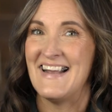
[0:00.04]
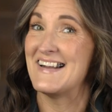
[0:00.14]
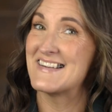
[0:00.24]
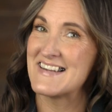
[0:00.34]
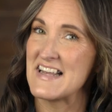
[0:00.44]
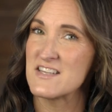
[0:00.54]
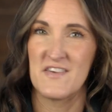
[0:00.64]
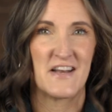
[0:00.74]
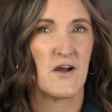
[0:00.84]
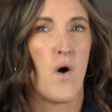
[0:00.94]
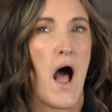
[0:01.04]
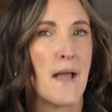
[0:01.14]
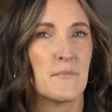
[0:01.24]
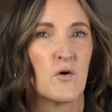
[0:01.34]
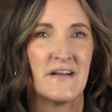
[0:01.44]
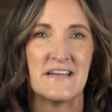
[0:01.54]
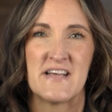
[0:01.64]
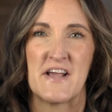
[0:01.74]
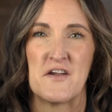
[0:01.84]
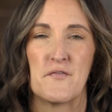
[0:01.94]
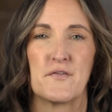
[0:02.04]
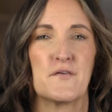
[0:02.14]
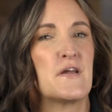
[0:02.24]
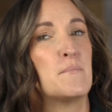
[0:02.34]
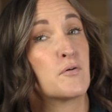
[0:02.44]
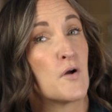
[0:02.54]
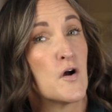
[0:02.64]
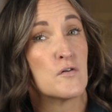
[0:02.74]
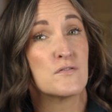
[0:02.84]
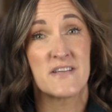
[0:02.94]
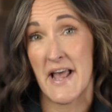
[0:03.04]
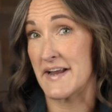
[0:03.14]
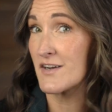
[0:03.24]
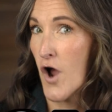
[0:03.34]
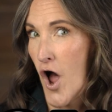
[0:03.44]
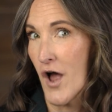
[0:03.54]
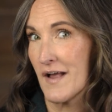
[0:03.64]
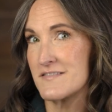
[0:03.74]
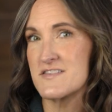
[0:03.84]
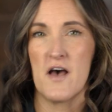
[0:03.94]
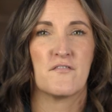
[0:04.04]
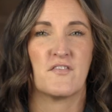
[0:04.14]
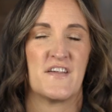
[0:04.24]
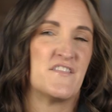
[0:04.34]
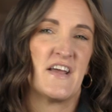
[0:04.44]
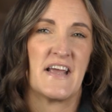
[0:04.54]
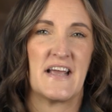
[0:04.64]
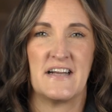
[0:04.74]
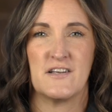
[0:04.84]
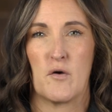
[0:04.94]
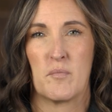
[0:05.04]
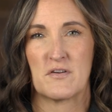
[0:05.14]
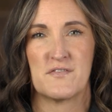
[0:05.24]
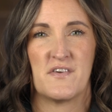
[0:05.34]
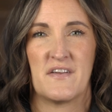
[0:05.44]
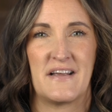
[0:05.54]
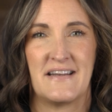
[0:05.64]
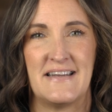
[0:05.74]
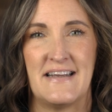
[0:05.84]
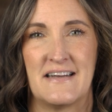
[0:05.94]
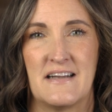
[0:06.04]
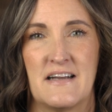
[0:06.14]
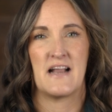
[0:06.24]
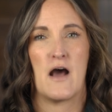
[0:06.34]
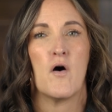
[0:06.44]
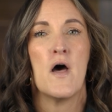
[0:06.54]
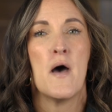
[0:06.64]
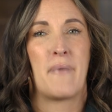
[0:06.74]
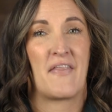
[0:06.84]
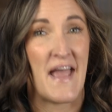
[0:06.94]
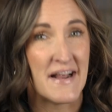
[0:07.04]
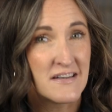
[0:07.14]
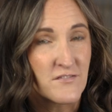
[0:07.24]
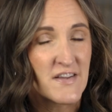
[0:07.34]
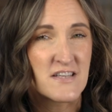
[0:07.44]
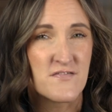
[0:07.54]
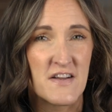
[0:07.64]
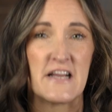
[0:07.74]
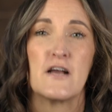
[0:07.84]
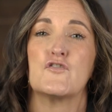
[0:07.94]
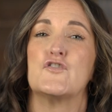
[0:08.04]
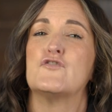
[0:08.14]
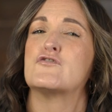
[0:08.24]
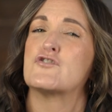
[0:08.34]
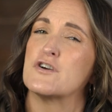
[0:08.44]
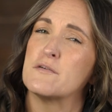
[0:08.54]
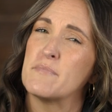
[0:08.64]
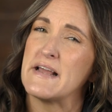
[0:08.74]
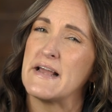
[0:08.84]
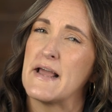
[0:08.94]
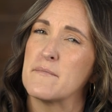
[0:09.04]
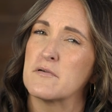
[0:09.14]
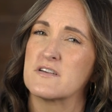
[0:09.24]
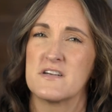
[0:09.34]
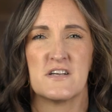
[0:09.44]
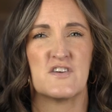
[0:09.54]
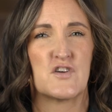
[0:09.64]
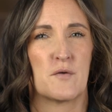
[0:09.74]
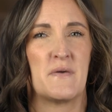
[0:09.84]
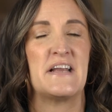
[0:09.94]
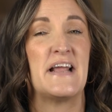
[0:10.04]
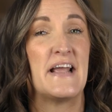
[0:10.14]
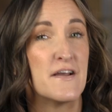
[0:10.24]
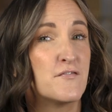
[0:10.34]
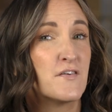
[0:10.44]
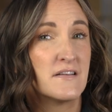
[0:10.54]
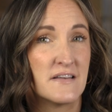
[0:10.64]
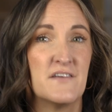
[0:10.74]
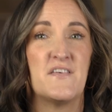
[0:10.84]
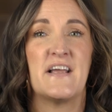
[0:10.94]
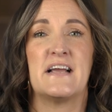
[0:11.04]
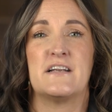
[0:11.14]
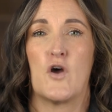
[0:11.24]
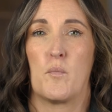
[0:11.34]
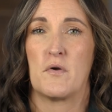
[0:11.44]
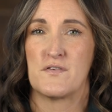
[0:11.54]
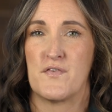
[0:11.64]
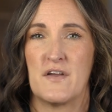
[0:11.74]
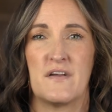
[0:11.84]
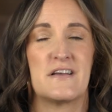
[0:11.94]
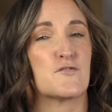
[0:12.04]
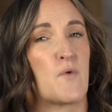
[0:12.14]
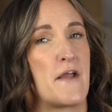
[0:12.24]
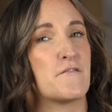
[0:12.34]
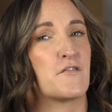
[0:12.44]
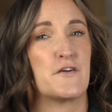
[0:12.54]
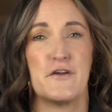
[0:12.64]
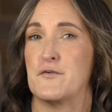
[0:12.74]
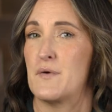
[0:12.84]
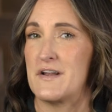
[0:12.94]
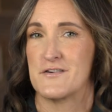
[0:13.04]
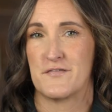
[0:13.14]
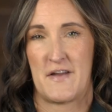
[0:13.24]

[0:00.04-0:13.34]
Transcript: In today's video, I'm going to take you through the pros and cons of living in Noblesville, Indiana. Now, by the end of this video, you should be able to determine if living in Noblesville is right for you and your